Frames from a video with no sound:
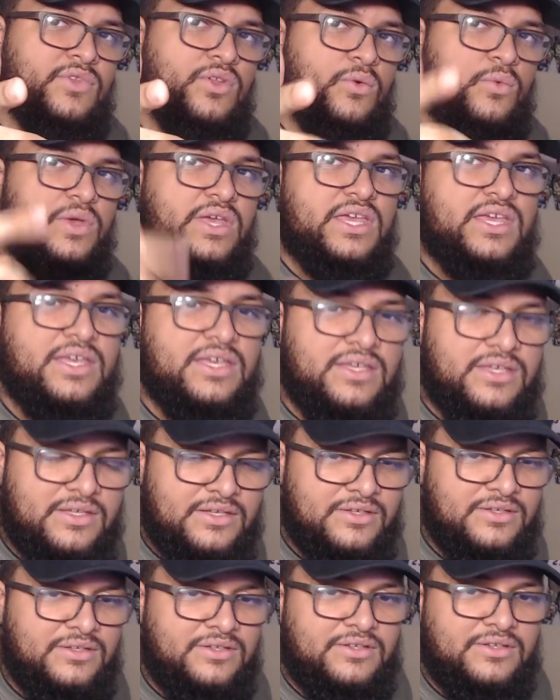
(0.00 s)
we here.
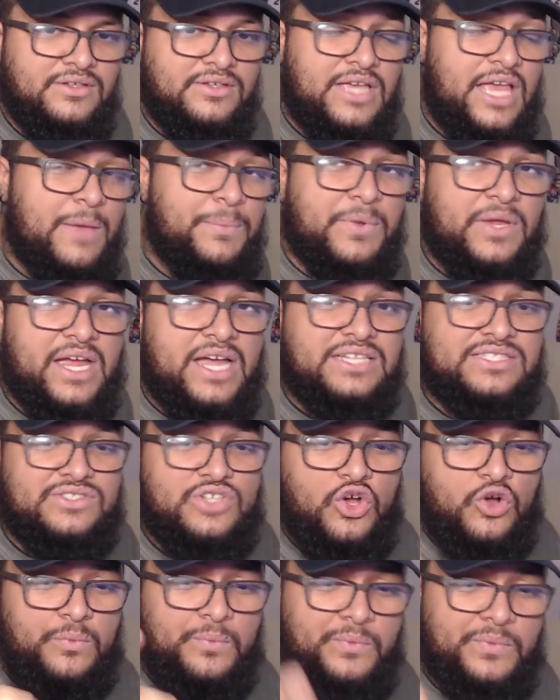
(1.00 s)
Epik High's
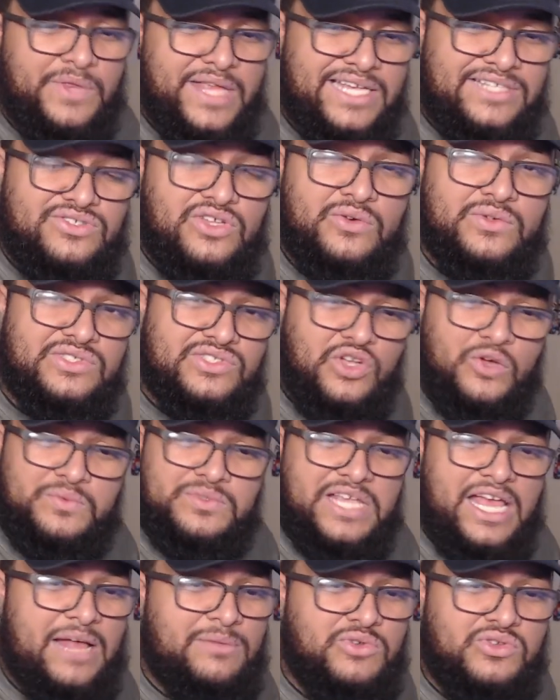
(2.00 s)
dope. That song was dope.
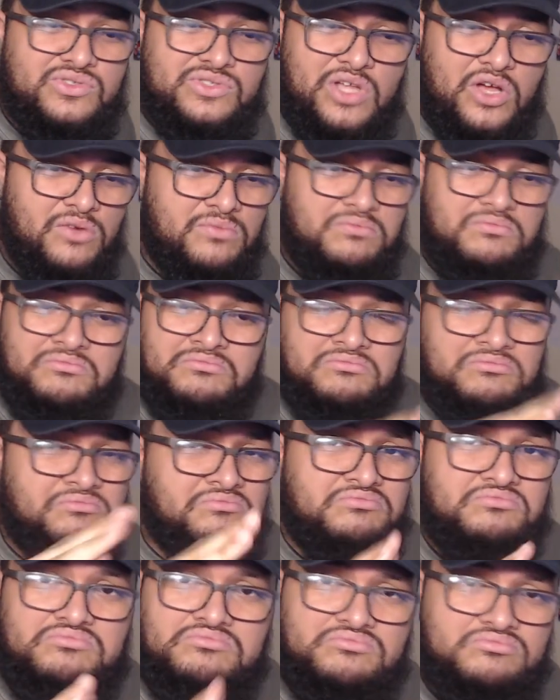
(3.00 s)
Tableau's dope.
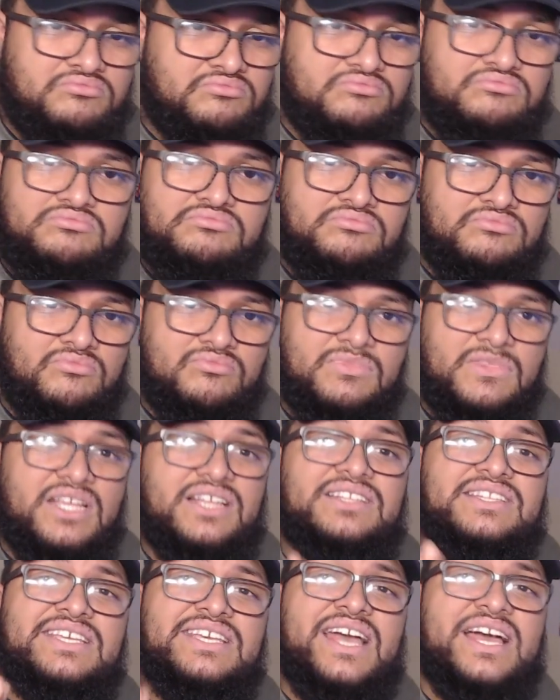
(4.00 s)

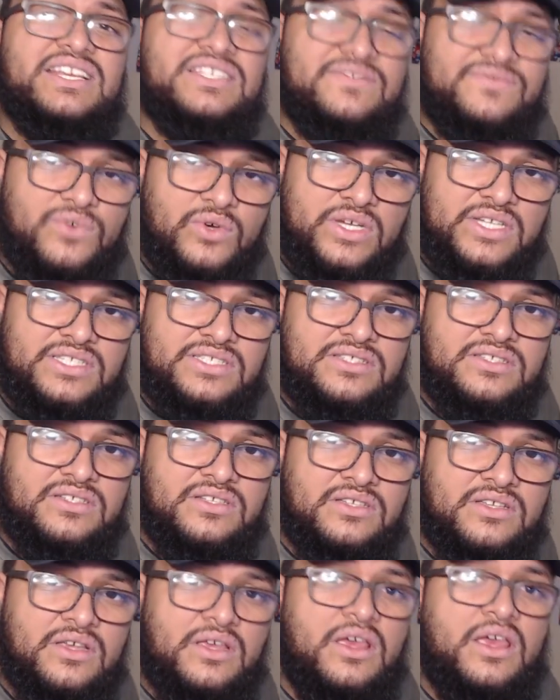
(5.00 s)
Lehigh's voice
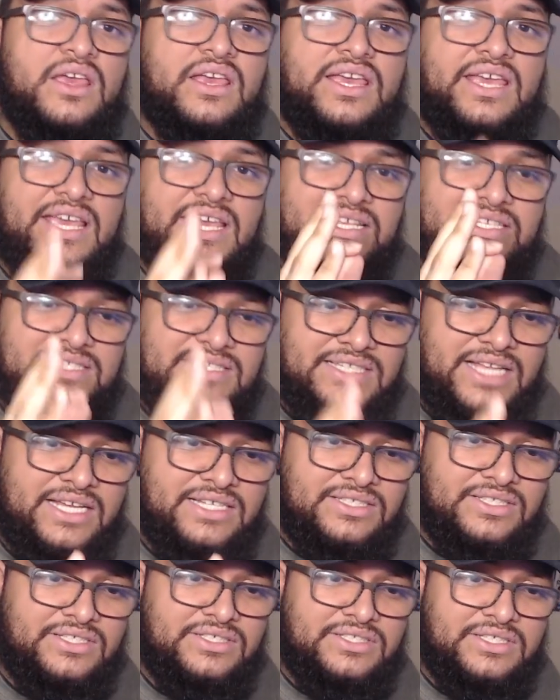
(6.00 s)
is
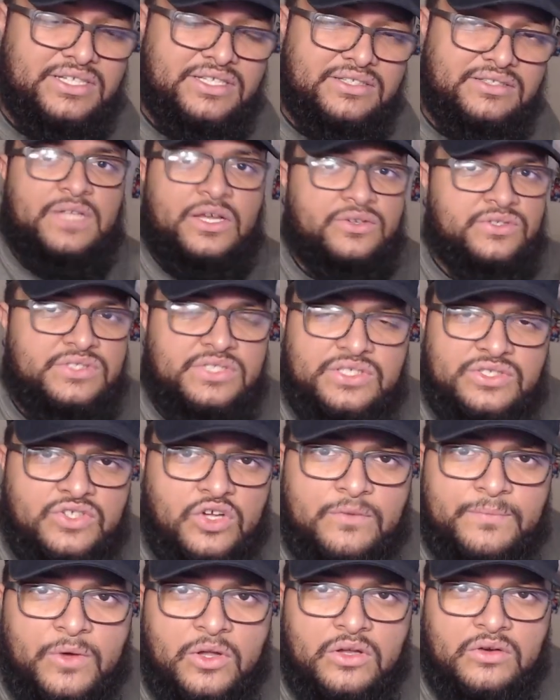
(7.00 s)
nice as shit. That was just
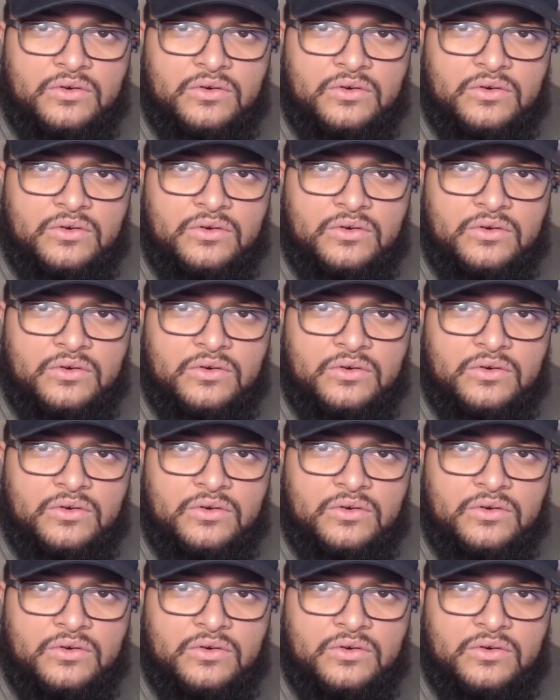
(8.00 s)
dope all